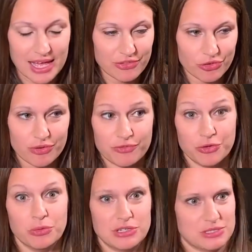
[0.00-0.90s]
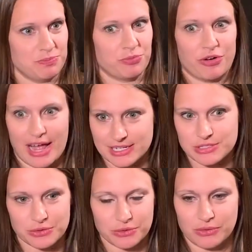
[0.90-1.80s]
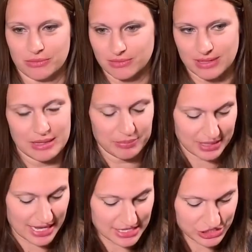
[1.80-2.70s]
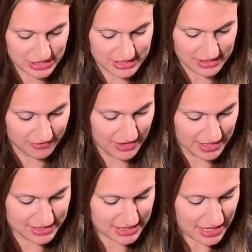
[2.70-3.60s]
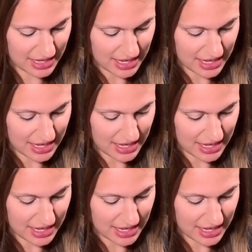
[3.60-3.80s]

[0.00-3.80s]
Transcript: And so a few just practical implications of this.